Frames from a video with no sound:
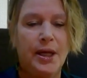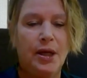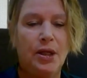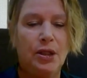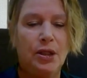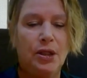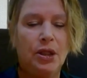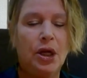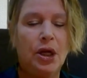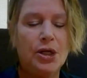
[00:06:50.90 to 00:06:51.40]

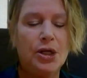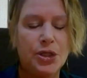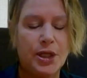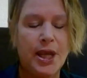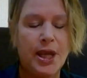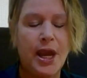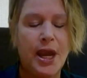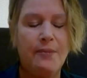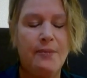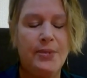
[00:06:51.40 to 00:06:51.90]
larger
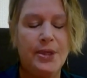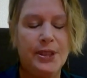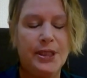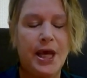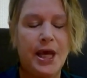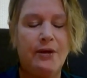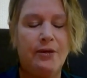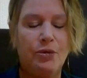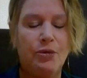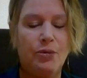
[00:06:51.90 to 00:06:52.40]
cabinets
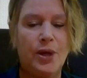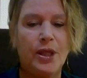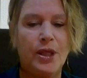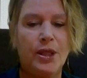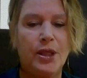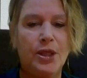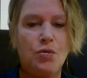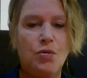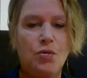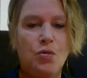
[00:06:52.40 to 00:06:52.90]
out of the way
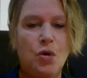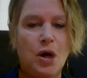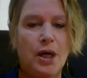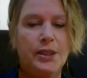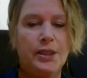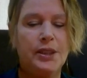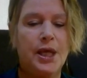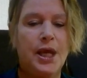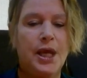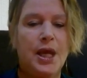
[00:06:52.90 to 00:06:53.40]
that you
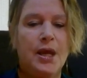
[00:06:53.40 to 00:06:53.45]
want.